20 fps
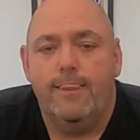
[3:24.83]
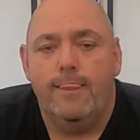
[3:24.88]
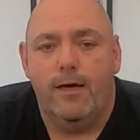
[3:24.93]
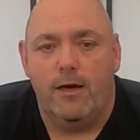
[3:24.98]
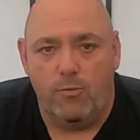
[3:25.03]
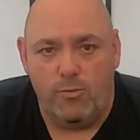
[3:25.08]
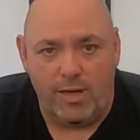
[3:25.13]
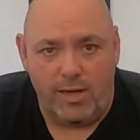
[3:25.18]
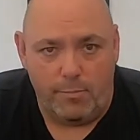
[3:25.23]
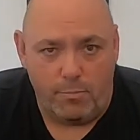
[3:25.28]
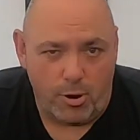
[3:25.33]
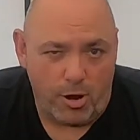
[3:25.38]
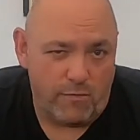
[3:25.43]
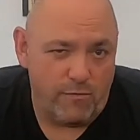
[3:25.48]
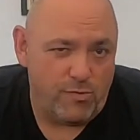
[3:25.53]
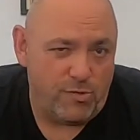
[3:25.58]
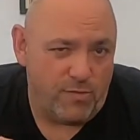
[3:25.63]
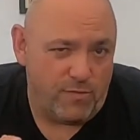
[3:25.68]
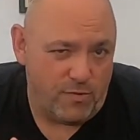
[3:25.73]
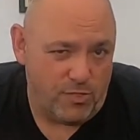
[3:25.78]
Okay, but
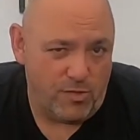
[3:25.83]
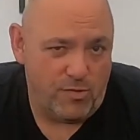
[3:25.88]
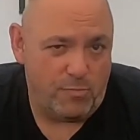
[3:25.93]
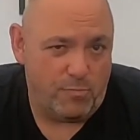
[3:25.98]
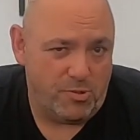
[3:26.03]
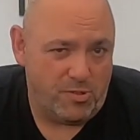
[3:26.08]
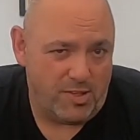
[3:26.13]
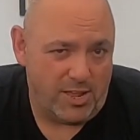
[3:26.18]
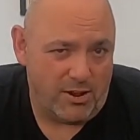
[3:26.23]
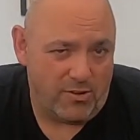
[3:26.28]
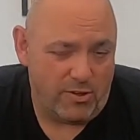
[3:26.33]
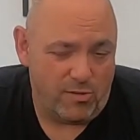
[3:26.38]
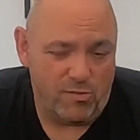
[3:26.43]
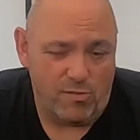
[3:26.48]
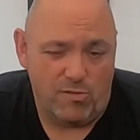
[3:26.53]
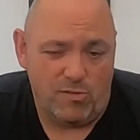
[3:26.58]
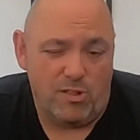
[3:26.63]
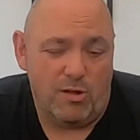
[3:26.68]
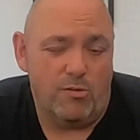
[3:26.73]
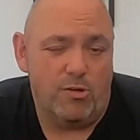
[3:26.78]
obviously for this particular exercise,
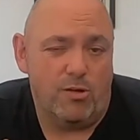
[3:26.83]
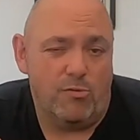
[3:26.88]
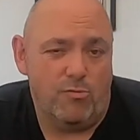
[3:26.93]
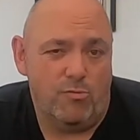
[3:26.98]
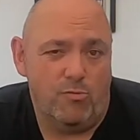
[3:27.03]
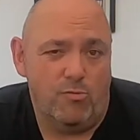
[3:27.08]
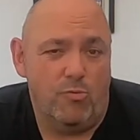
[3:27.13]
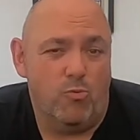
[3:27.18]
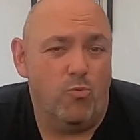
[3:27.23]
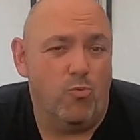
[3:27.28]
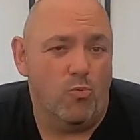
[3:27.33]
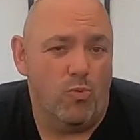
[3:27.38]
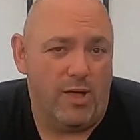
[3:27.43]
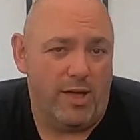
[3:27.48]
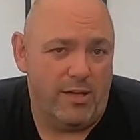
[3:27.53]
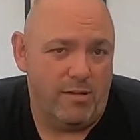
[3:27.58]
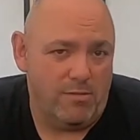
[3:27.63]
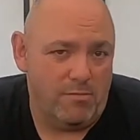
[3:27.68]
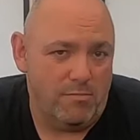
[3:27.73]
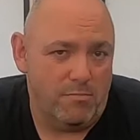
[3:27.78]
I don't want to go through all
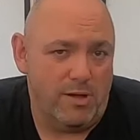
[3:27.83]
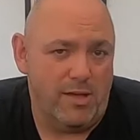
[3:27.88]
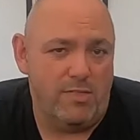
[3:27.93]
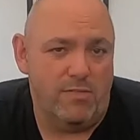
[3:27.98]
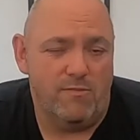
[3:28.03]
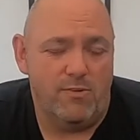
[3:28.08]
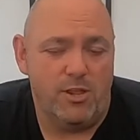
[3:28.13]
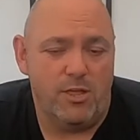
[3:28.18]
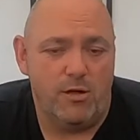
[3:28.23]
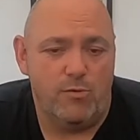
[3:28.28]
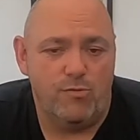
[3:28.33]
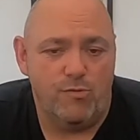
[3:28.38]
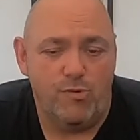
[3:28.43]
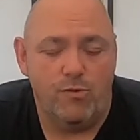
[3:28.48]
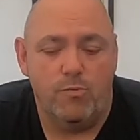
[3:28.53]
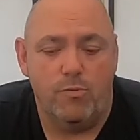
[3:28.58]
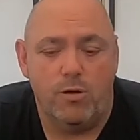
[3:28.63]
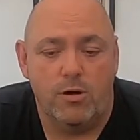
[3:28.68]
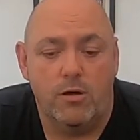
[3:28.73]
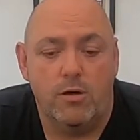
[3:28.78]
that and make the video too
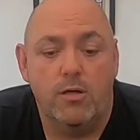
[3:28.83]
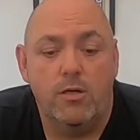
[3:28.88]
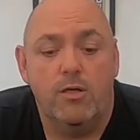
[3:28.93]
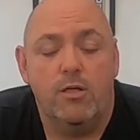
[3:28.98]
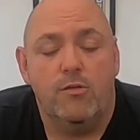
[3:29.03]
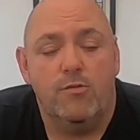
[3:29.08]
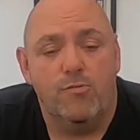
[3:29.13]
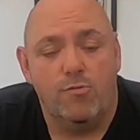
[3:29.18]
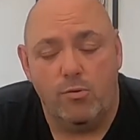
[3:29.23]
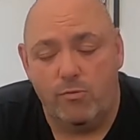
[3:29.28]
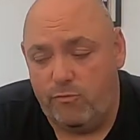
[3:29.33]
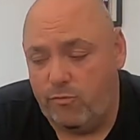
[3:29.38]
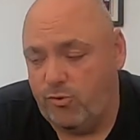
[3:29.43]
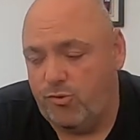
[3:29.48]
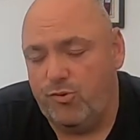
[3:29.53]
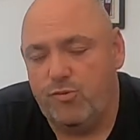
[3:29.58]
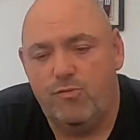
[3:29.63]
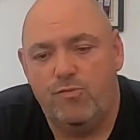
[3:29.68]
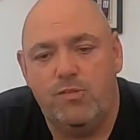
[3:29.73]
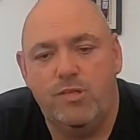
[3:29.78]
long. So I've
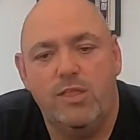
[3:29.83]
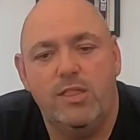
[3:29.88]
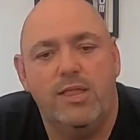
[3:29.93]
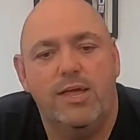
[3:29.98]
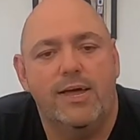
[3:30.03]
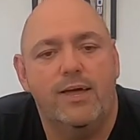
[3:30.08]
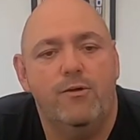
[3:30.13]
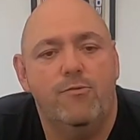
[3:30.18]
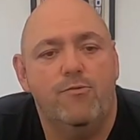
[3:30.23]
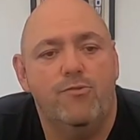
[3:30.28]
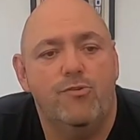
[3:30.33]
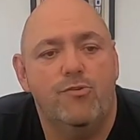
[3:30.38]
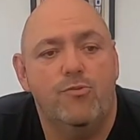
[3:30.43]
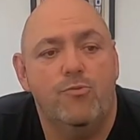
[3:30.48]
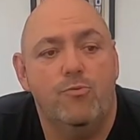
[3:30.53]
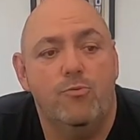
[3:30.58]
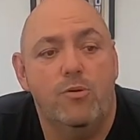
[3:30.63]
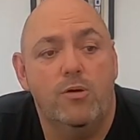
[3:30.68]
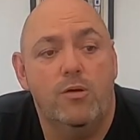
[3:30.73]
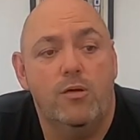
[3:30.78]
reduced it down
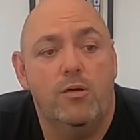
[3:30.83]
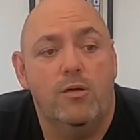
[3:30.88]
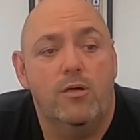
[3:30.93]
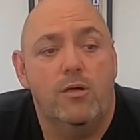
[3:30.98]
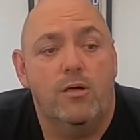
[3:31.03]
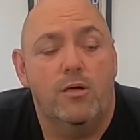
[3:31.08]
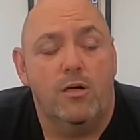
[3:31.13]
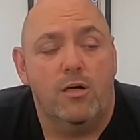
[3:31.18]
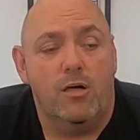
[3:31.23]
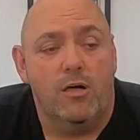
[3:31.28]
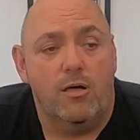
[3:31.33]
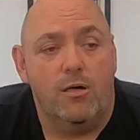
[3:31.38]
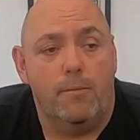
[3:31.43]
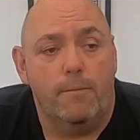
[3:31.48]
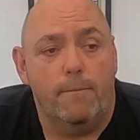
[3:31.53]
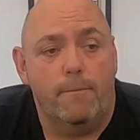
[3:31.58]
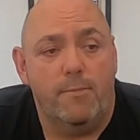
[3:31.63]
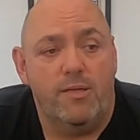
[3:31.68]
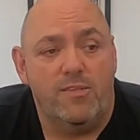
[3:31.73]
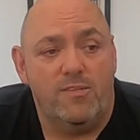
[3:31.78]
to,
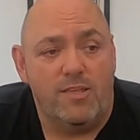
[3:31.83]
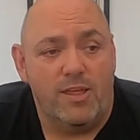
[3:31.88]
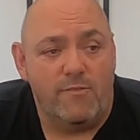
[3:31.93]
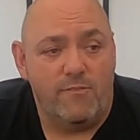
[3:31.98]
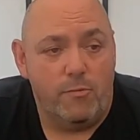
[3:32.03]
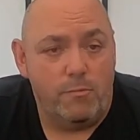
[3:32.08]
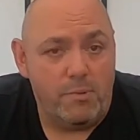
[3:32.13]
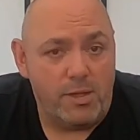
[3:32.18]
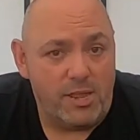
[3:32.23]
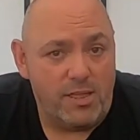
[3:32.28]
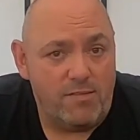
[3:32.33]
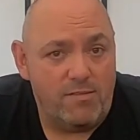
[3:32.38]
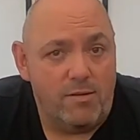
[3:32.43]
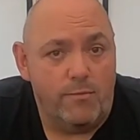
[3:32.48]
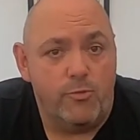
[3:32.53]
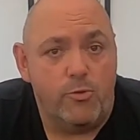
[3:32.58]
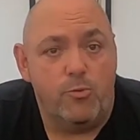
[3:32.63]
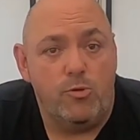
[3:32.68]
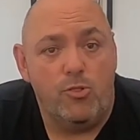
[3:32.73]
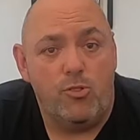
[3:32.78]
instead of a minute, I'm
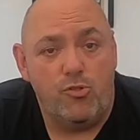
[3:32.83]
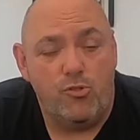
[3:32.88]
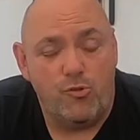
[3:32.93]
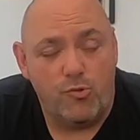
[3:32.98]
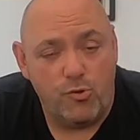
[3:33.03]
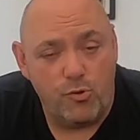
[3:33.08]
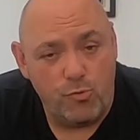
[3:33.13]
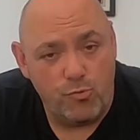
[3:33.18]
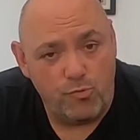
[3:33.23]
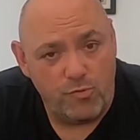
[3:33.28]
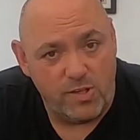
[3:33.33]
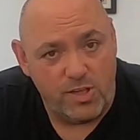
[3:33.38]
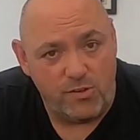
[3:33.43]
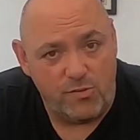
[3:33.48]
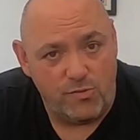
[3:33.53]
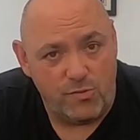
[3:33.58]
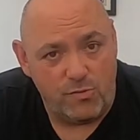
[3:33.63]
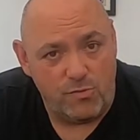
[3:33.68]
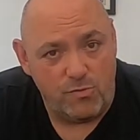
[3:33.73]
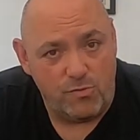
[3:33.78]
doing 2
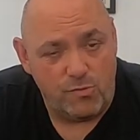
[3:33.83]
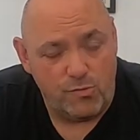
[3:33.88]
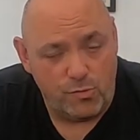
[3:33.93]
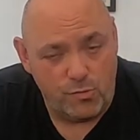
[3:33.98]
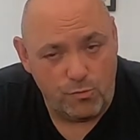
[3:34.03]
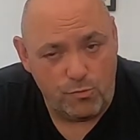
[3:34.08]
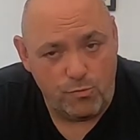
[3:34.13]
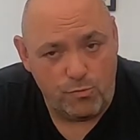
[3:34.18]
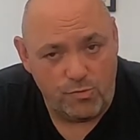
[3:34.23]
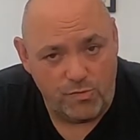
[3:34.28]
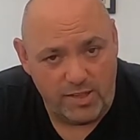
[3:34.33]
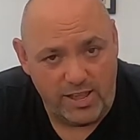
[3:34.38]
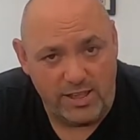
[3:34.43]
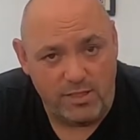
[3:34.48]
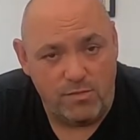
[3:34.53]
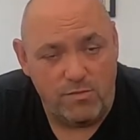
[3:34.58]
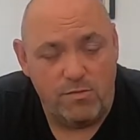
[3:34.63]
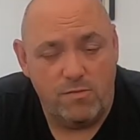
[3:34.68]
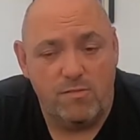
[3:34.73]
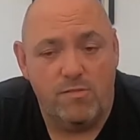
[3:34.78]

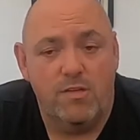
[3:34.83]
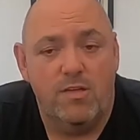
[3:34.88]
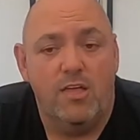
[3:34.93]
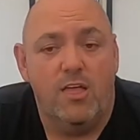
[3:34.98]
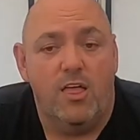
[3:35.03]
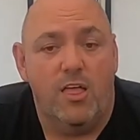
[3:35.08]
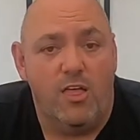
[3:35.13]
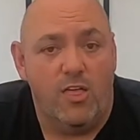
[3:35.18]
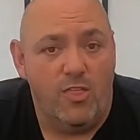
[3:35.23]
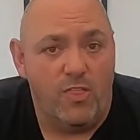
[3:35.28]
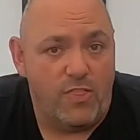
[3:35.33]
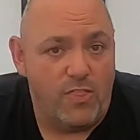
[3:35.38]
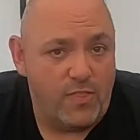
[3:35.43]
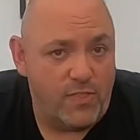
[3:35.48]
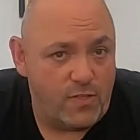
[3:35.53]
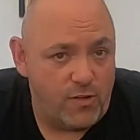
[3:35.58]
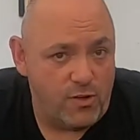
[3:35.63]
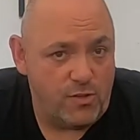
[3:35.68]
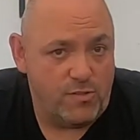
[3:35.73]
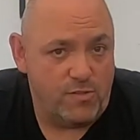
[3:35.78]
sets at
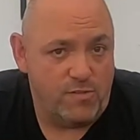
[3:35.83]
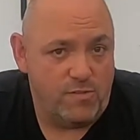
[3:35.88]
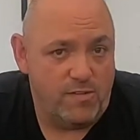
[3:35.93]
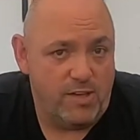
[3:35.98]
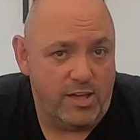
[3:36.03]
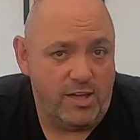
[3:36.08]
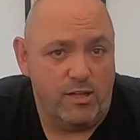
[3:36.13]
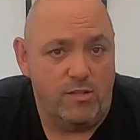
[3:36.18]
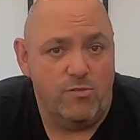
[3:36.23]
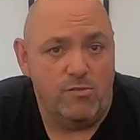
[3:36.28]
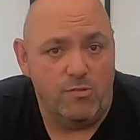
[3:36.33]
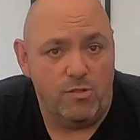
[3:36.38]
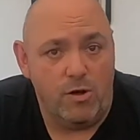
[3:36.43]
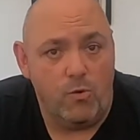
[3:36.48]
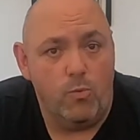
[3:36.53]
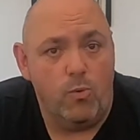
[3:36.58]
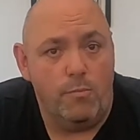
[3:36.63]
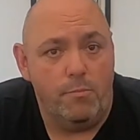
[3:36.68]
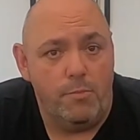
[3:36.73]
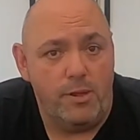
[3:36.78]
30 seconds, not
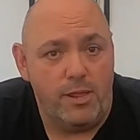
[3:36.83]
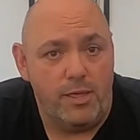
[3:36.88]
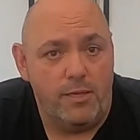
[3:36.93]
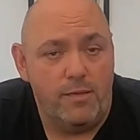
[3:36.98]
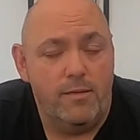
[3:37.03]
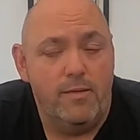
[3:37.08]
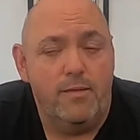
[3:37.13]
1 minute.